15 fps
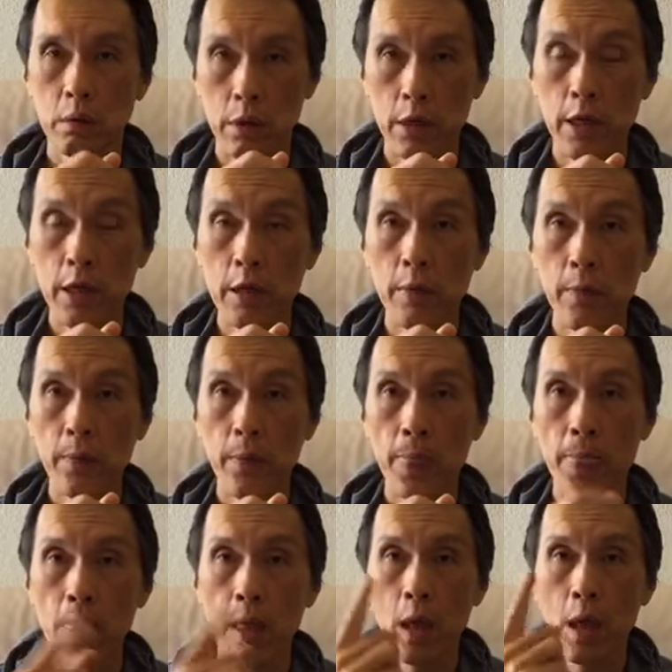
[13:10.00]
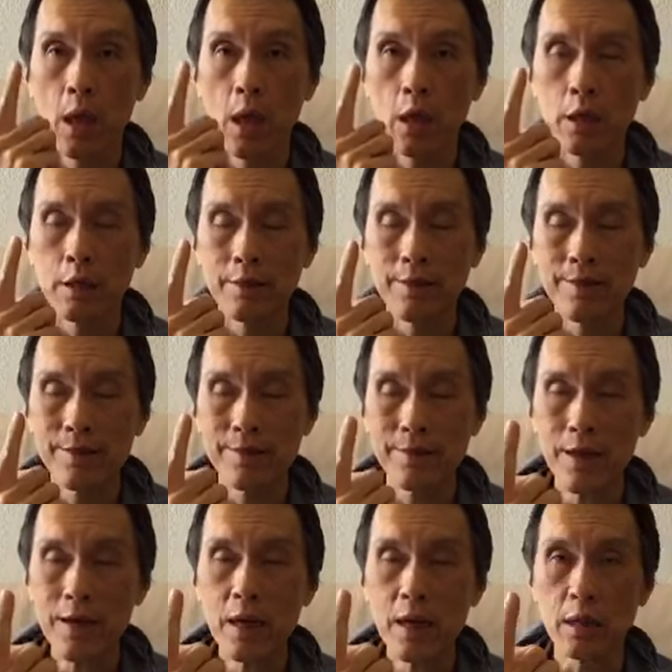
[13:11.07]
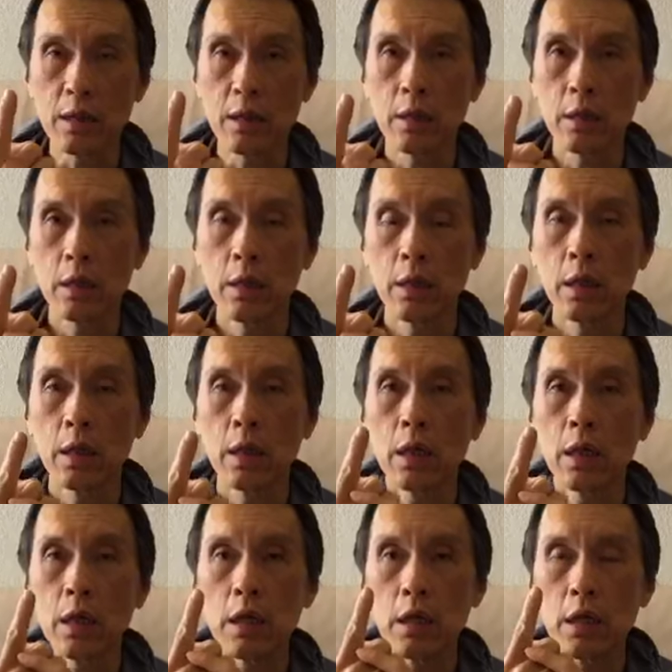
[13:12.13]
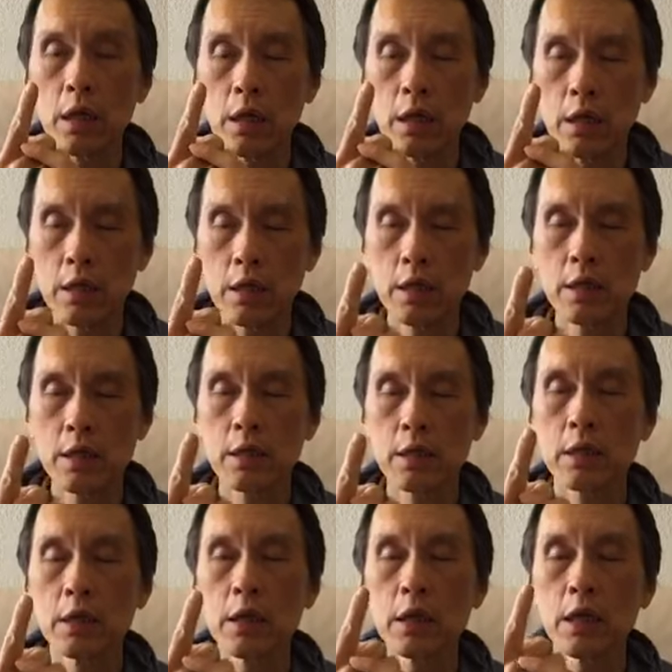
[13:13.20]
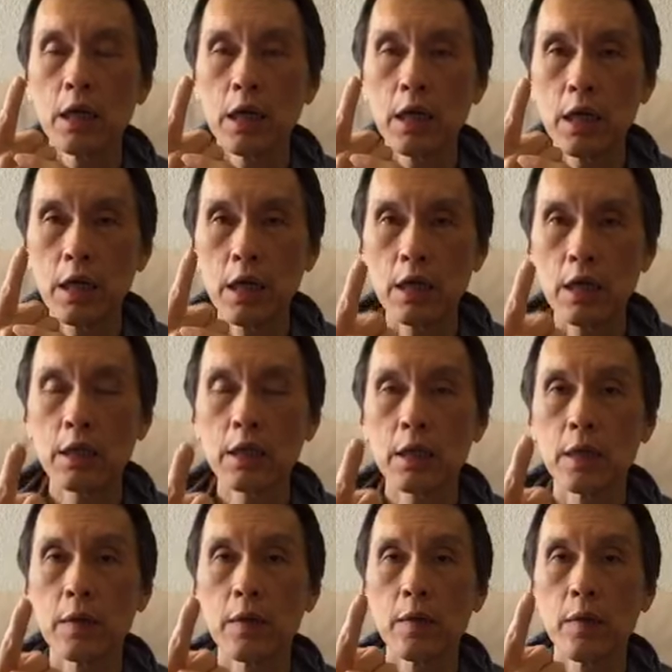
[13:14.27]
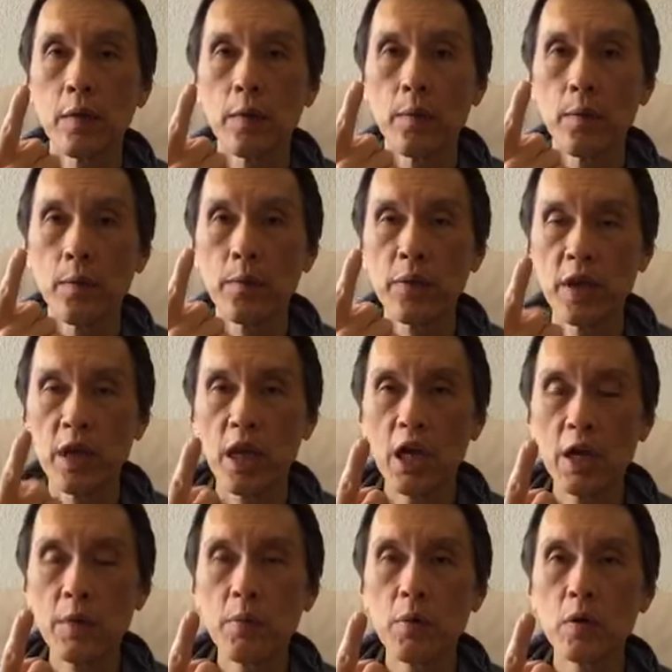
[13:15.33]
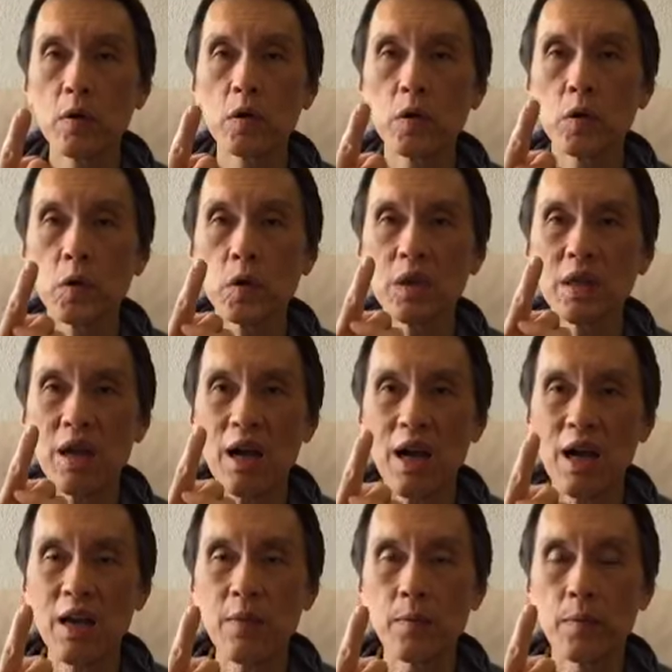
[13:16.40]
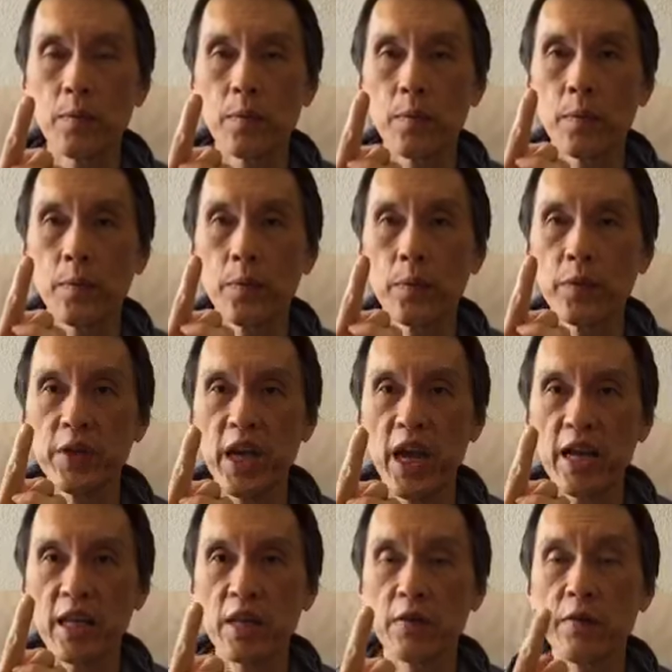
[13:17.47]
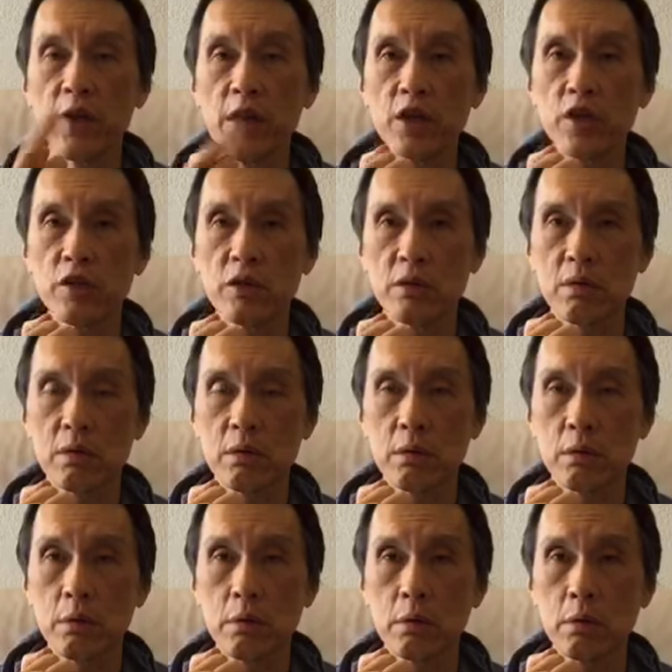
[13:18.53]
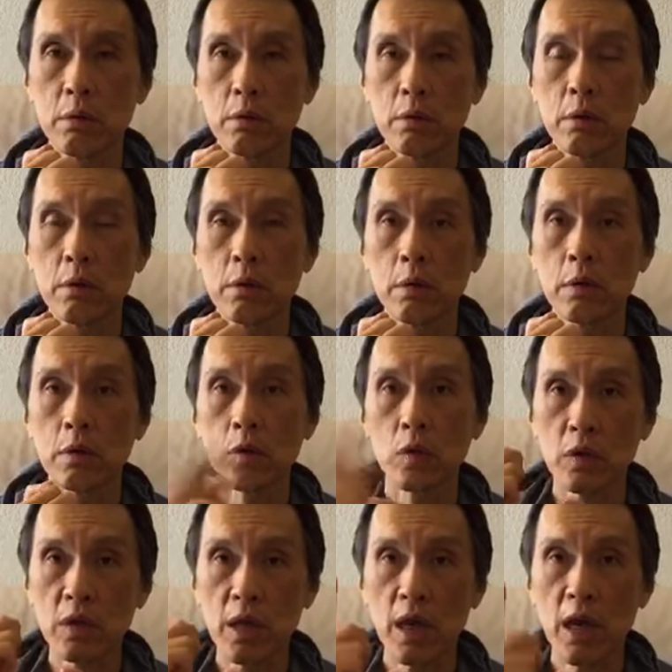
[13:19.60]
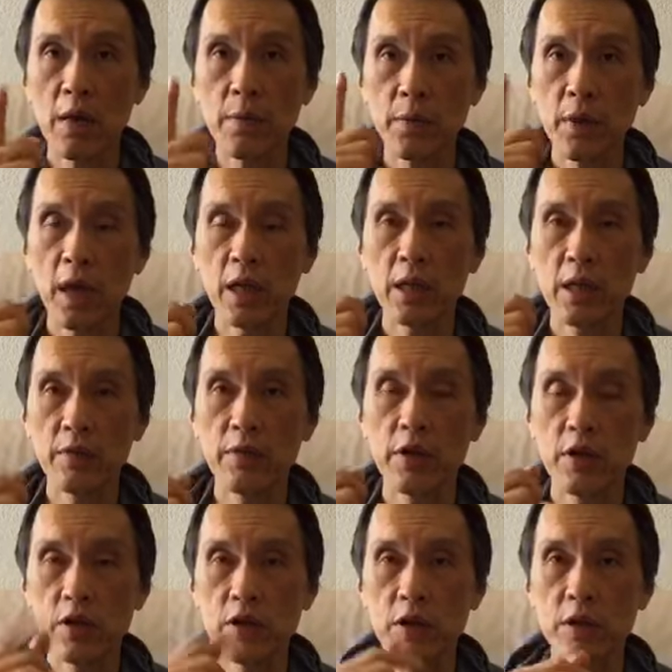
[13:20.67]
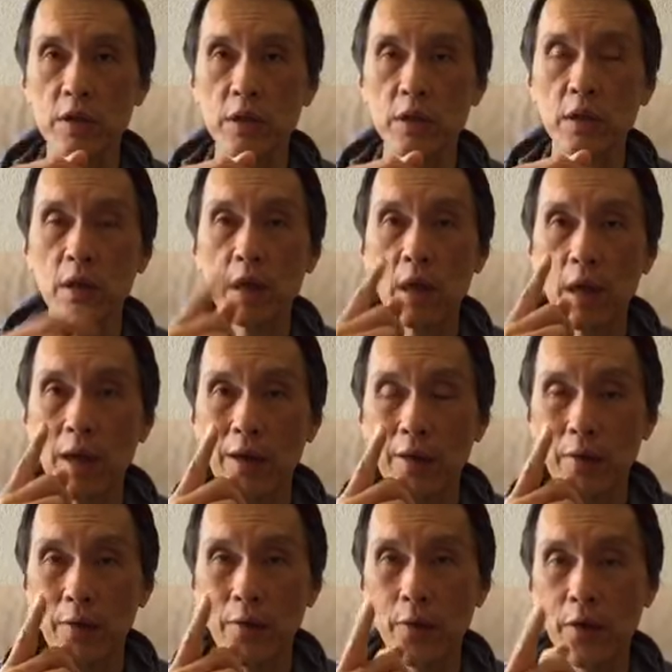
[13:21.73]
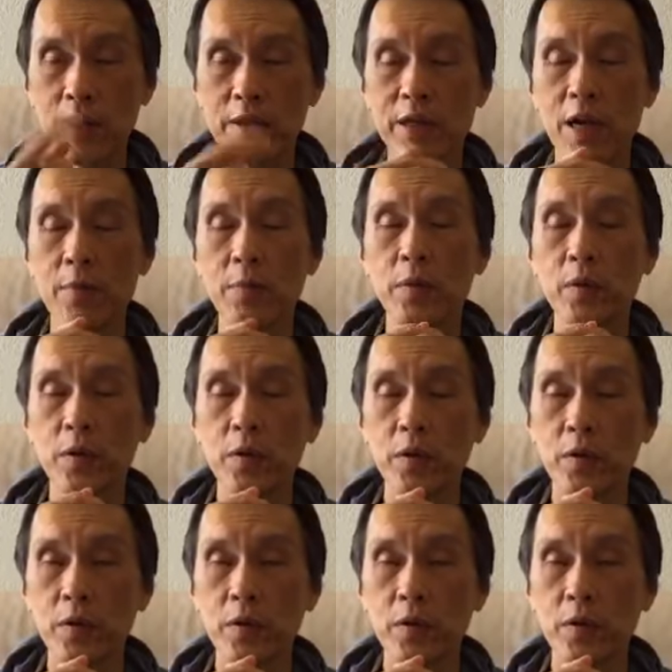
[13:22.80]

Okay? The second is it be able to time the activations. To time the activations. For example,